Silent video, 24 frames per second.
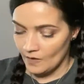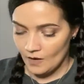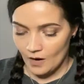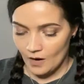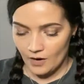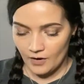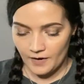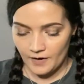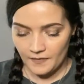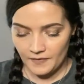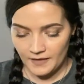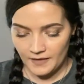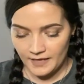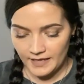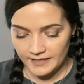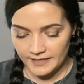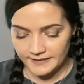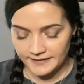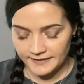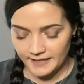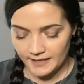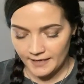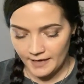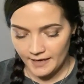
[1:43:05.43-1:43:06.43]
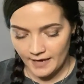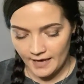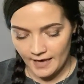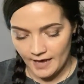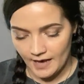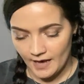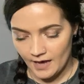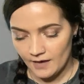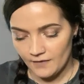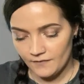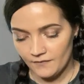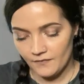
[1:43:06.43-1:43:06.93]
All right, the next thing I
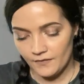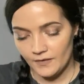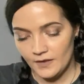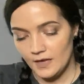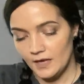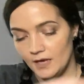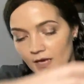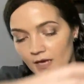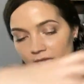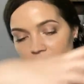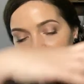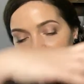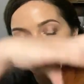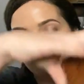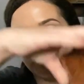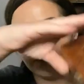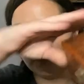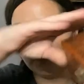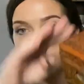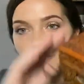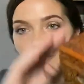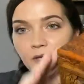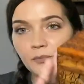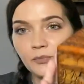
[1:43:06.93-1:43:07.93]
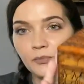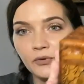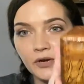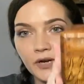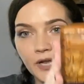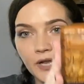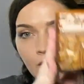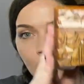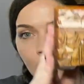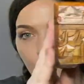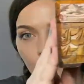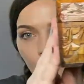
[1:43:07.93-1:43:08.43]
have is this really
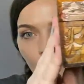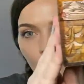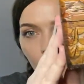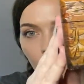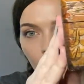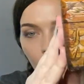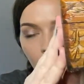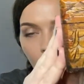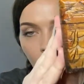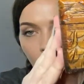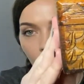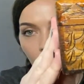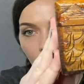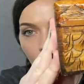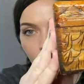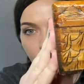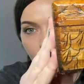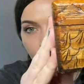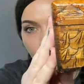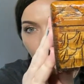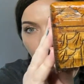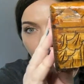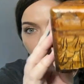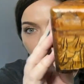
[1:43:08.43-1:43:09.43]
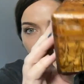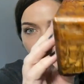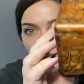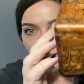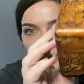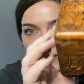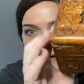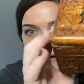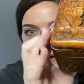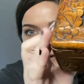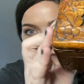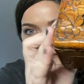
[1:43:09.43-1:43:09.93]
pretty carved wooden
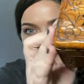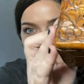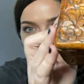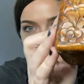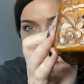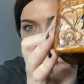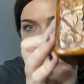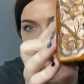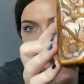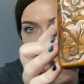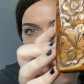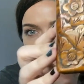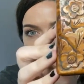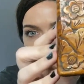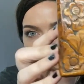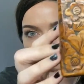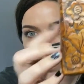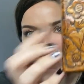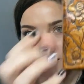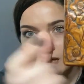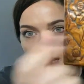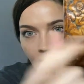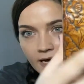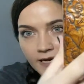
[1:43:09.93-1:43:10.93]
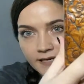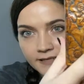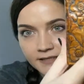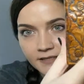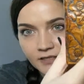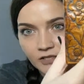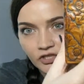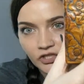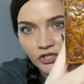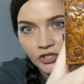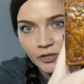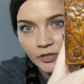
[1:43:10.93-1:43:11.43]
box. Has a
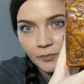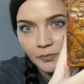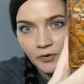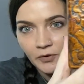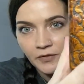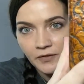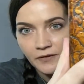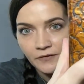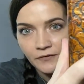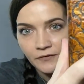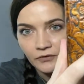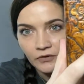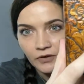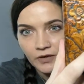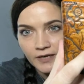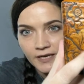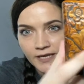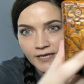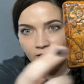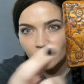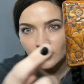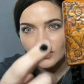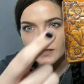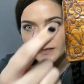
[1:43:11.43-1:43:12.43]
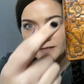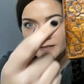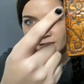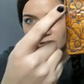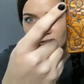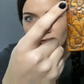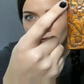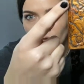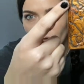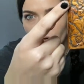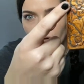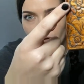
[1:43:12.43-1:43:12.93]
ship on the front. It looks
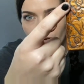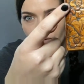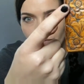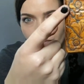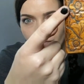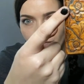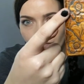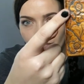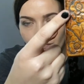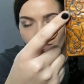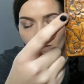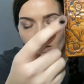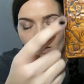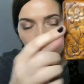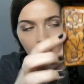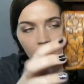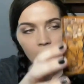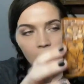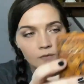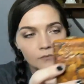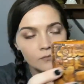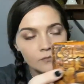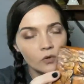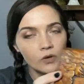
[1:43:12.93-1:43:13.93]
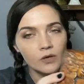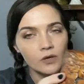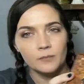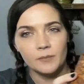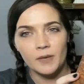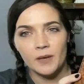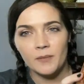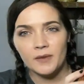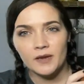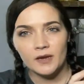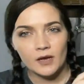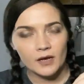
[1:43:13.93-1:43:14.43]
sort of, well,
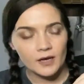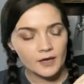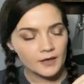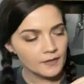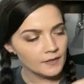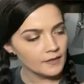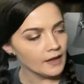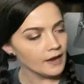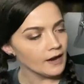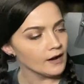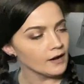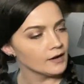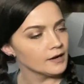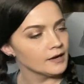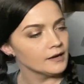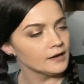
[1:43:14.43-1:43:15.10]
maybe not in there.